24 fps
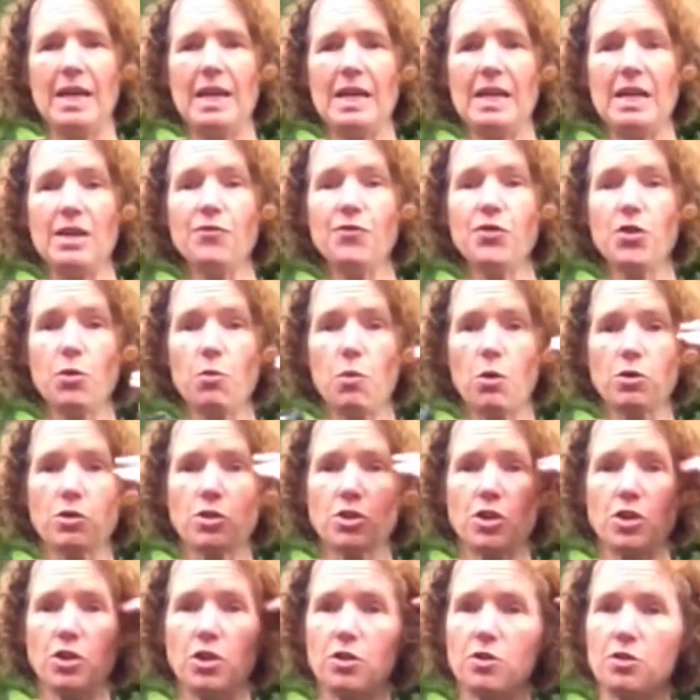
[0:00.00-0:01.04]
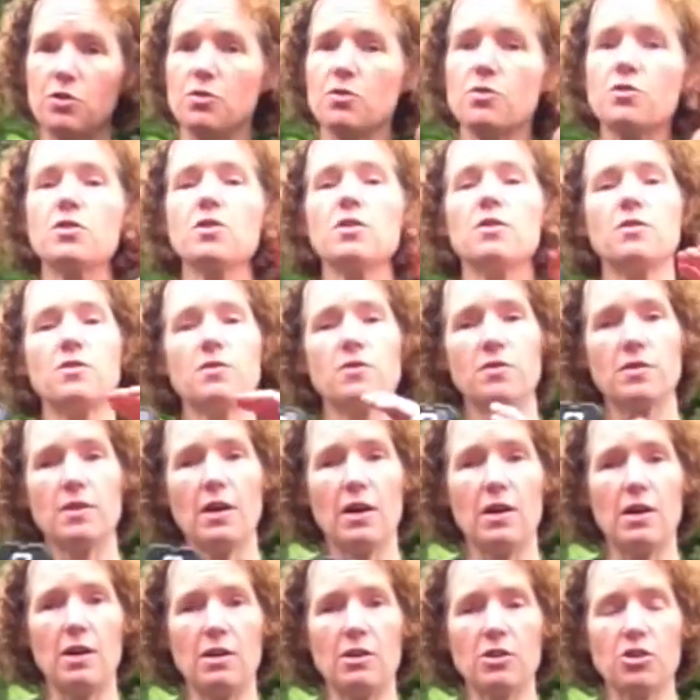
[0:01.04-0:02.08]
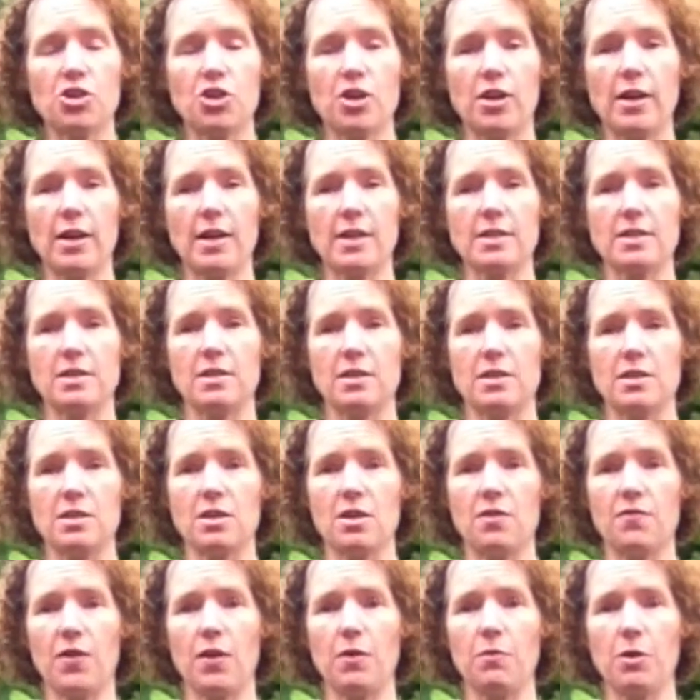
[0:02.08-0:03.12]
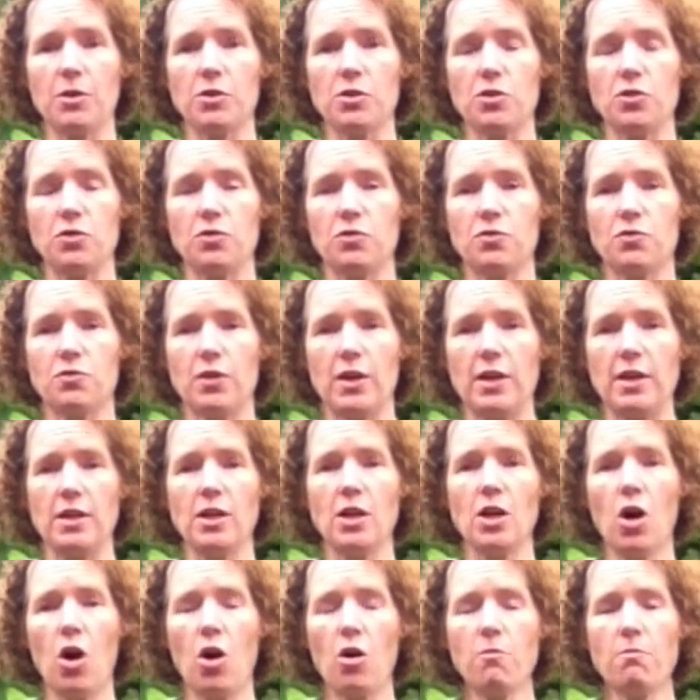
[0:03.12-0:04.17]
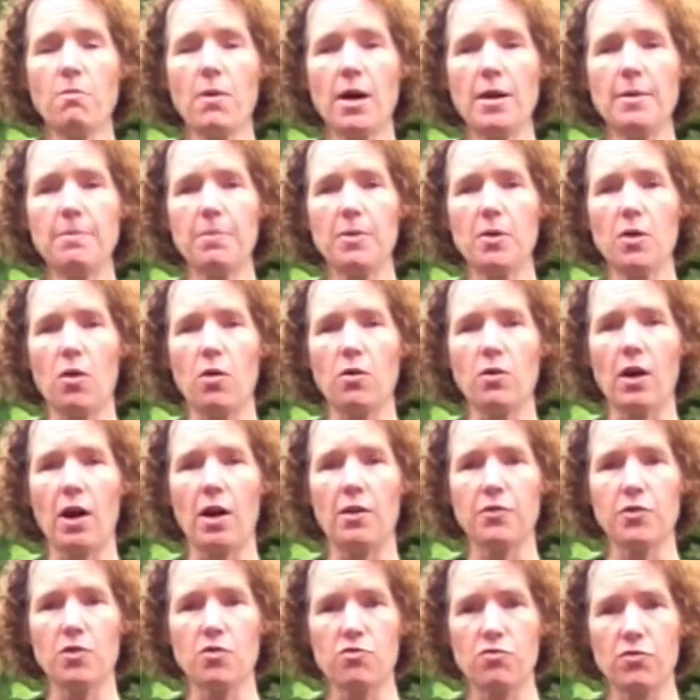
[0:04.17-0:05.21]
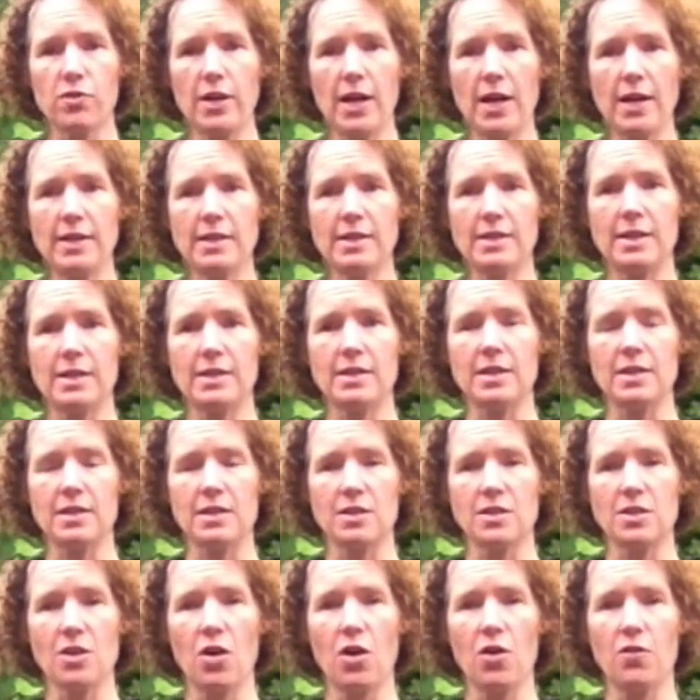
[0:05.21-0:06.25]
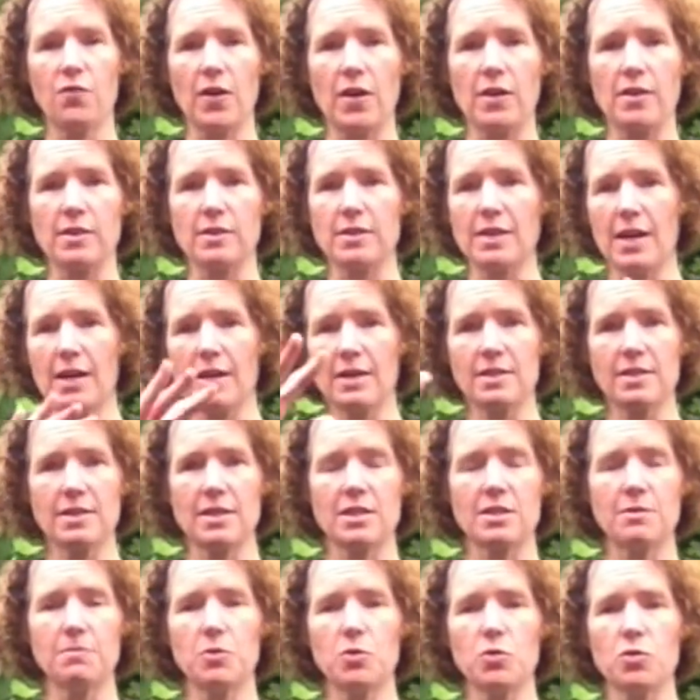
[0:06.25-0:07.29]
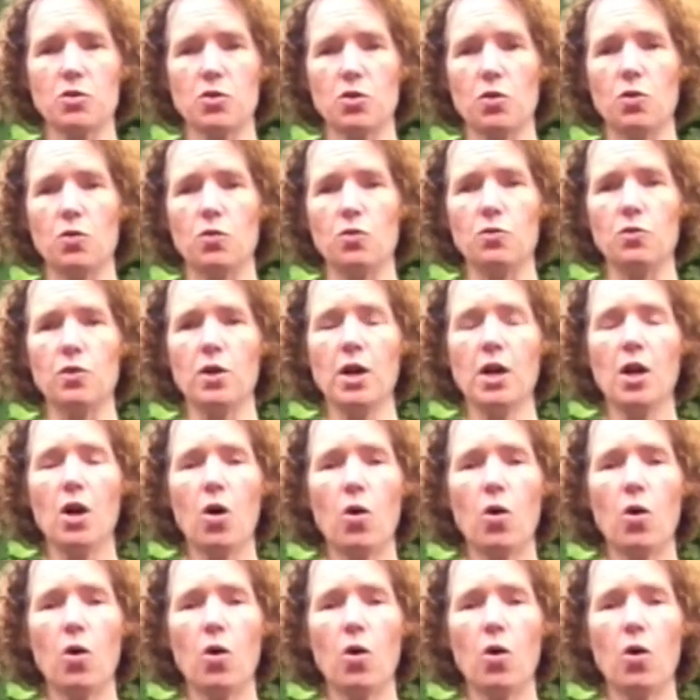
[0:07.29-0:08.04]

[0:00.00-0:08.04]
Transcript: If you want to use ArcGIS and the Survey 123, on my blog I've created a survey that's accessible to all.